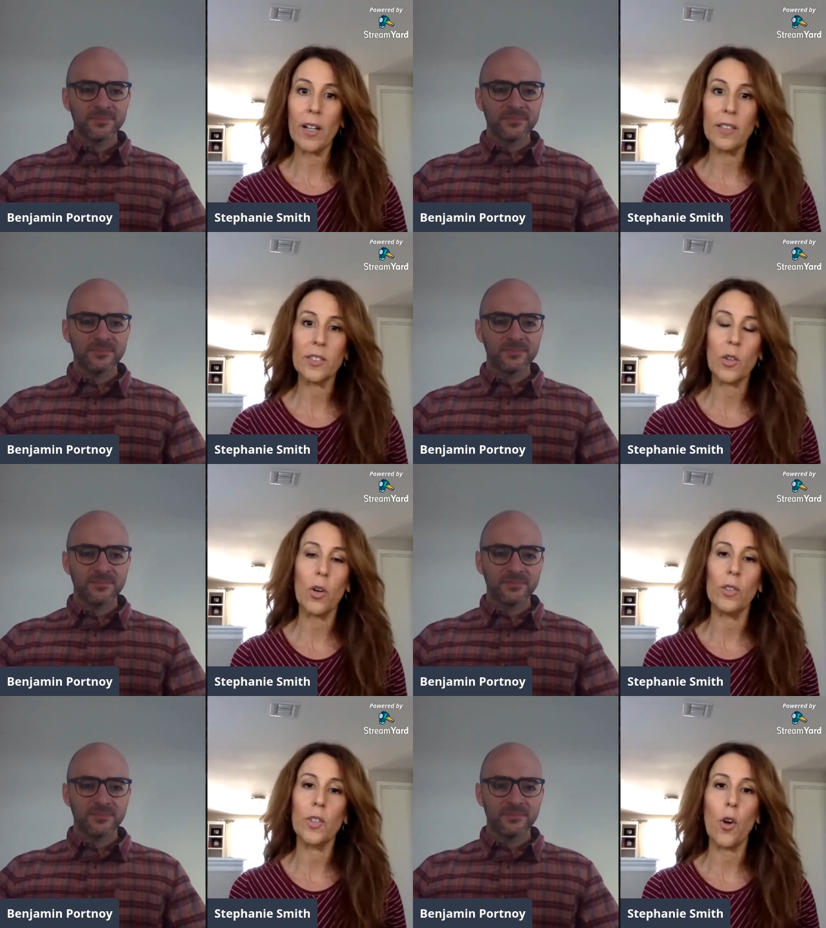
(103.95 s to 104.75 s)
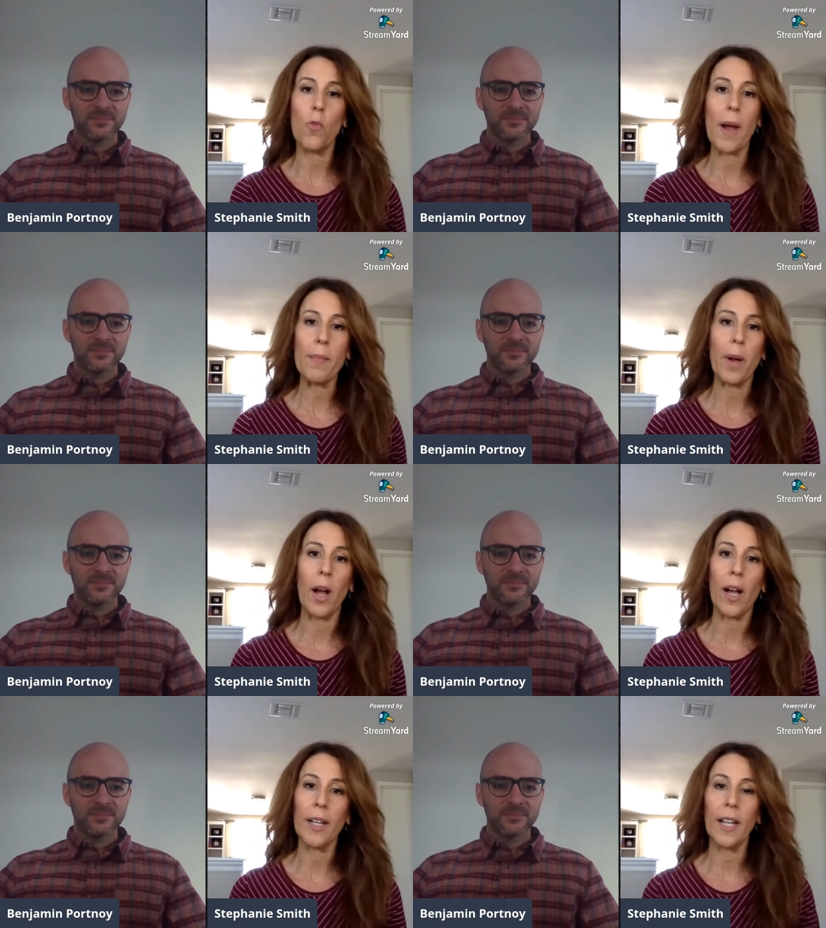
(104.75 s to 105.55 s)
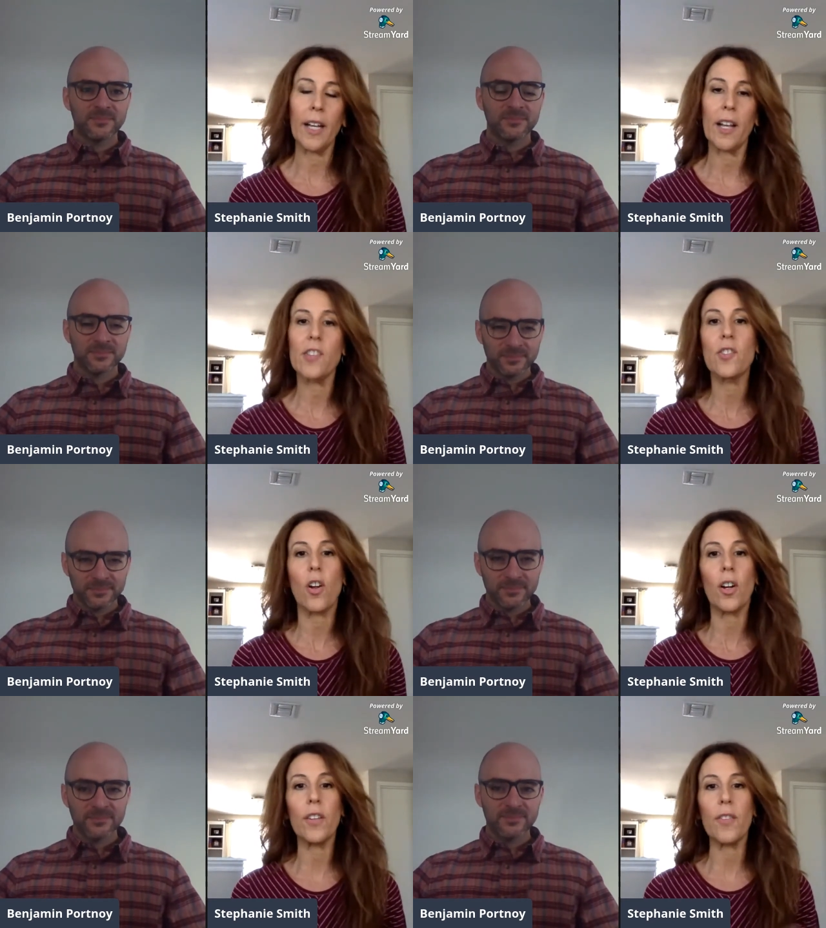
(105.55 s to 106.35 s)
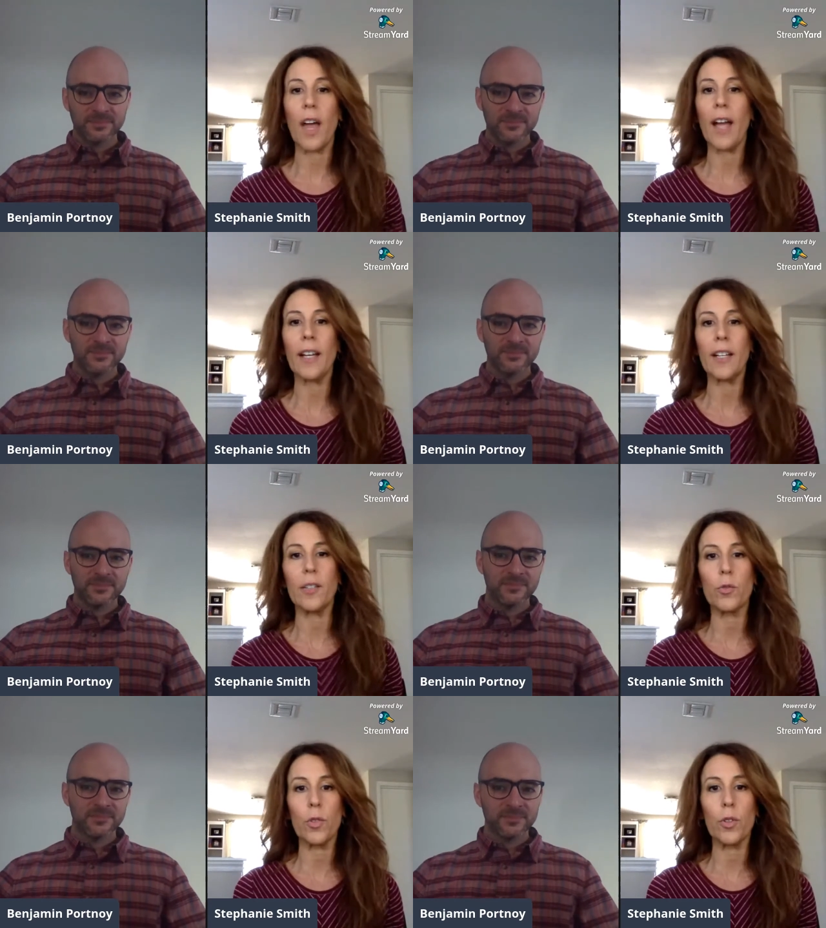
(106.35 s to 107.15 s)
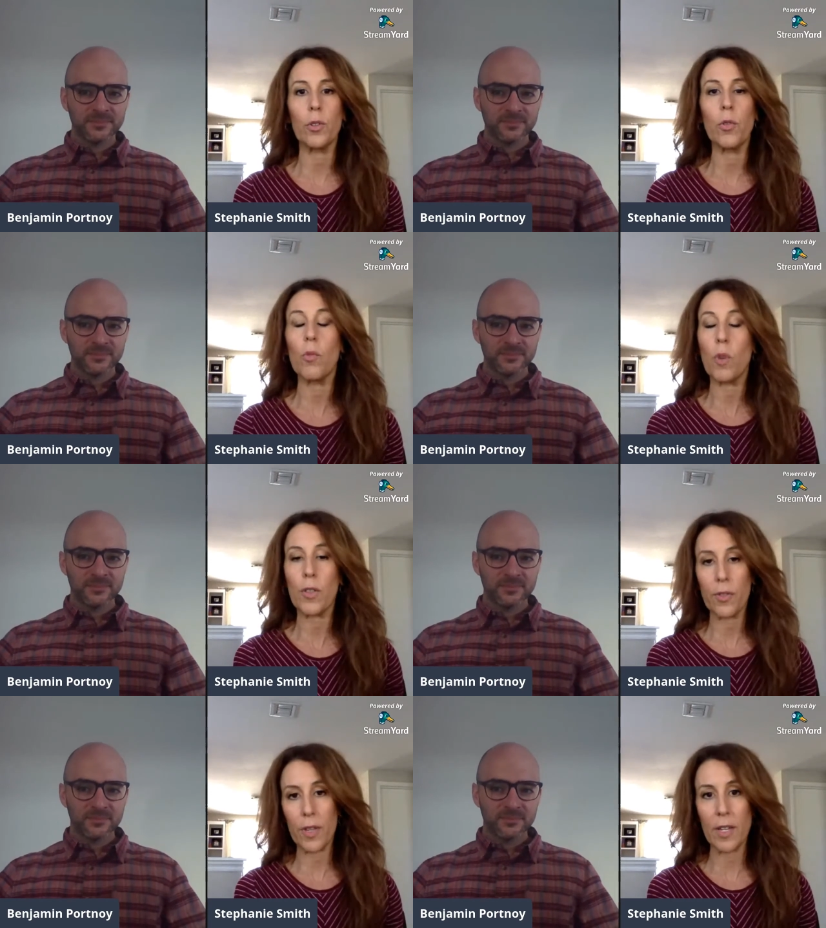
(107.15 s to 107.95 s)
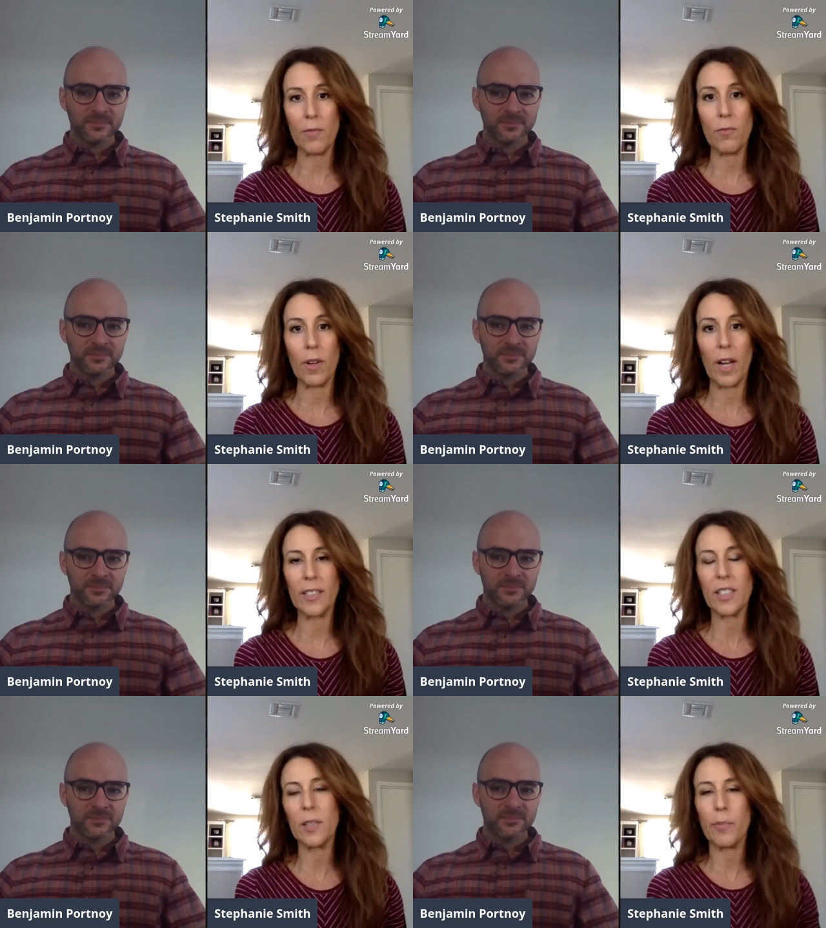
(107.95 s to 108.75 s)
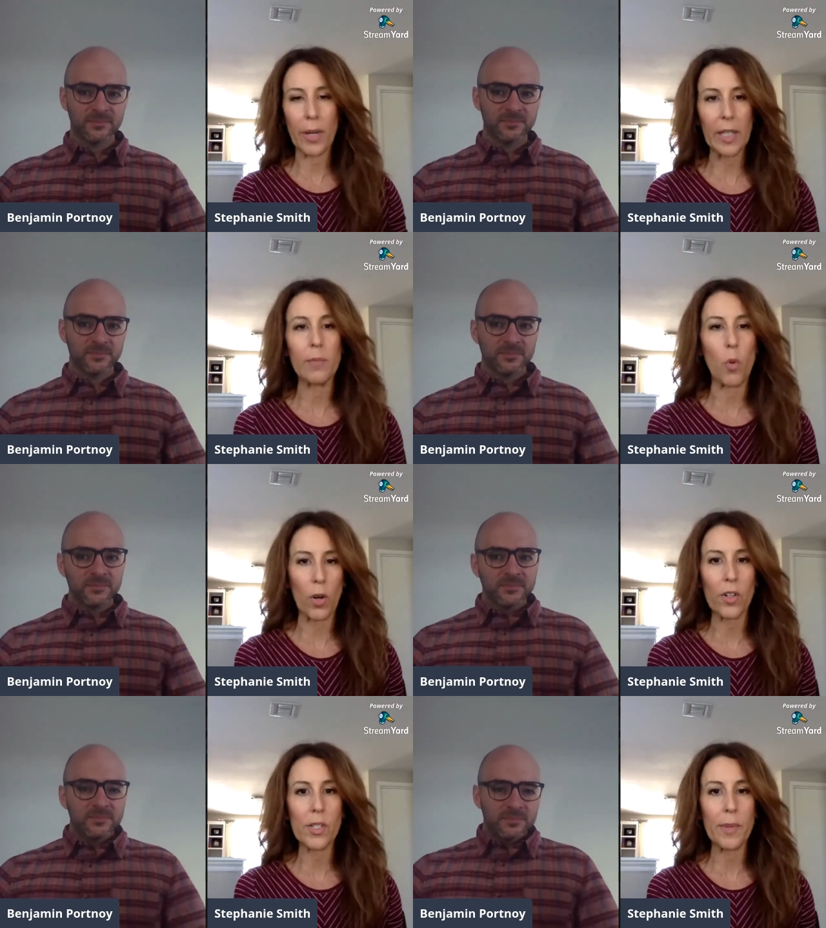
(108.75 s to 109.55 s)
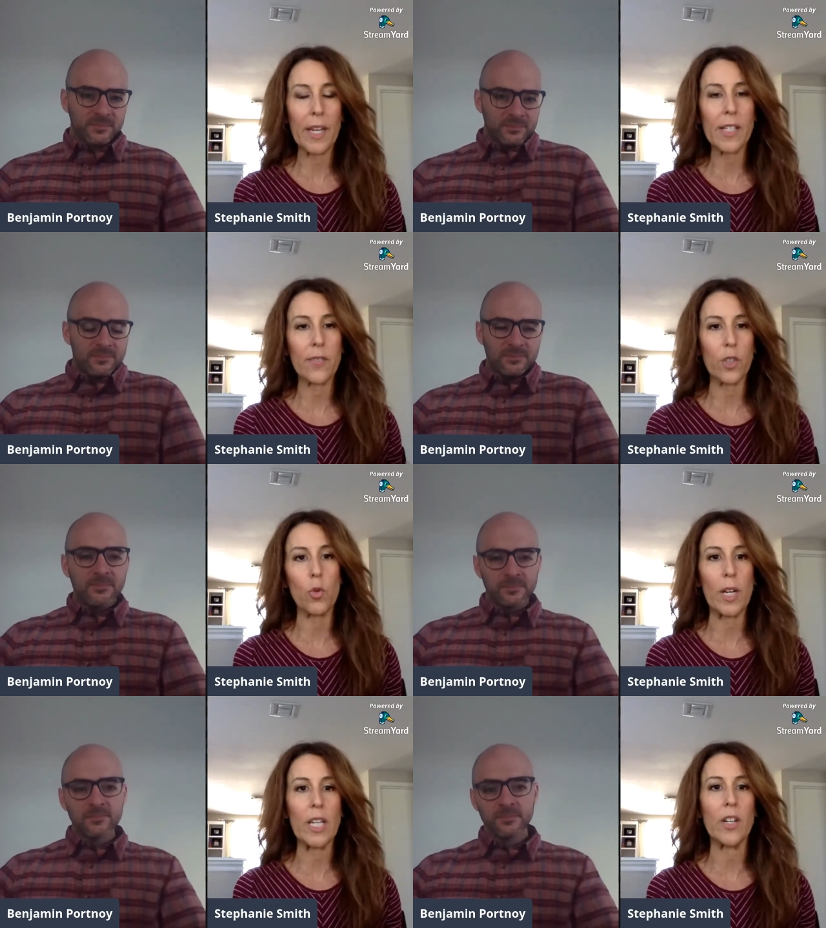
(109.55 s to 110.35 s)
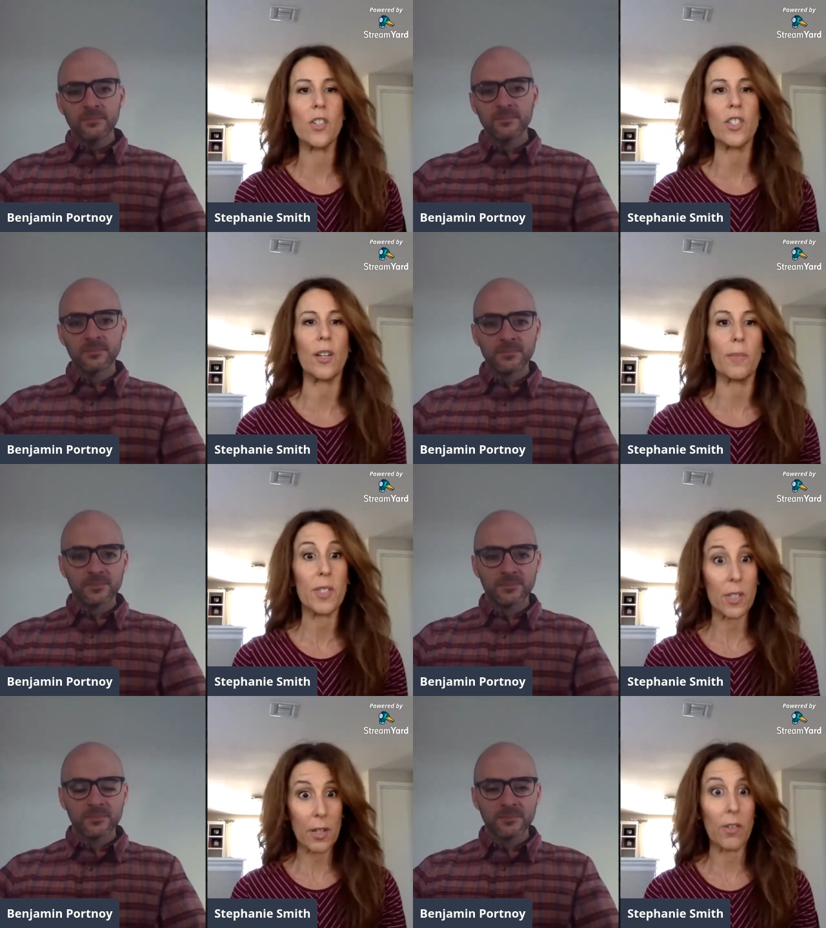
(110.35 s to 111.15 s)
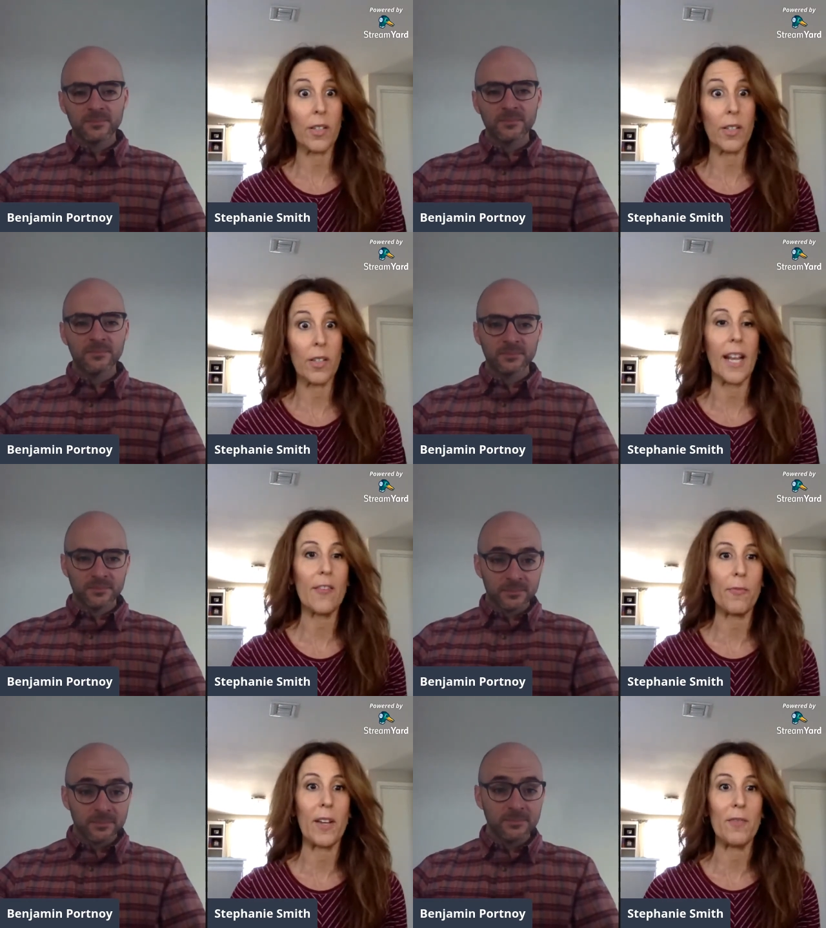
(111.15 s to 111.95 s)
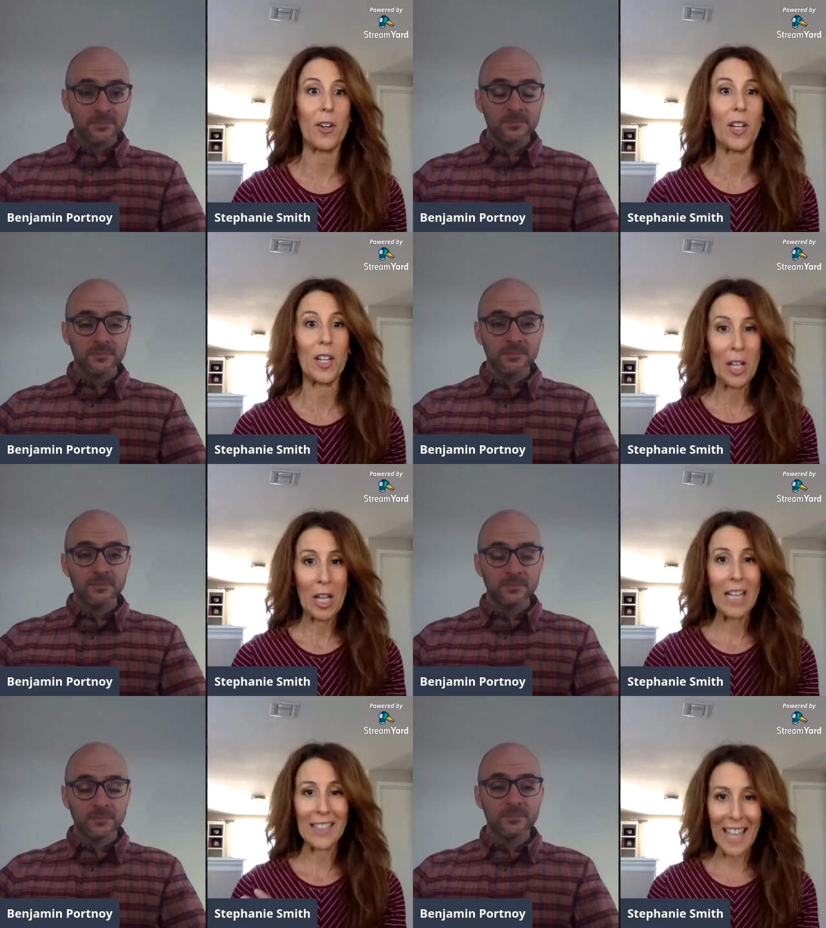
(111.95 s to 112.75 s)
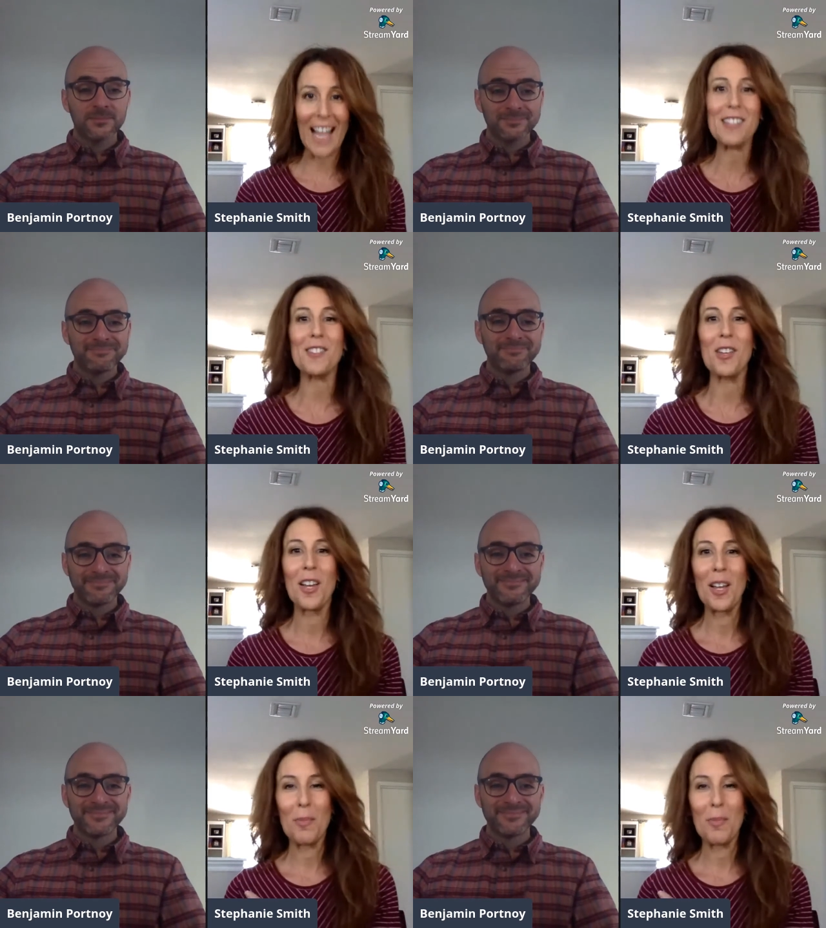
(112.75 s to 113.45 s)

Speaker 1: It's called Oh My Bod. And I started that and grew with the, I did the brick and mortar space for 20 years and I'm still in. I have my very last